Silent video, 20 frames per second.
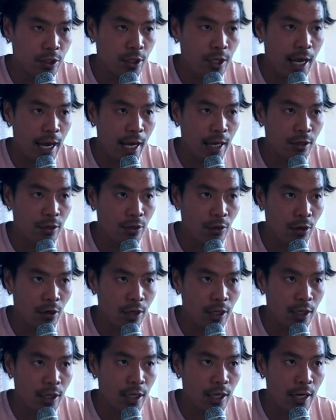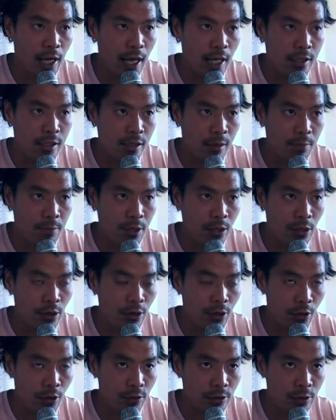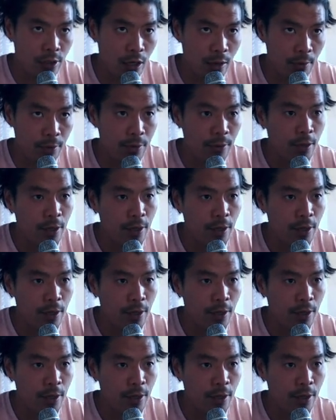angle on it, it ends up being nose up,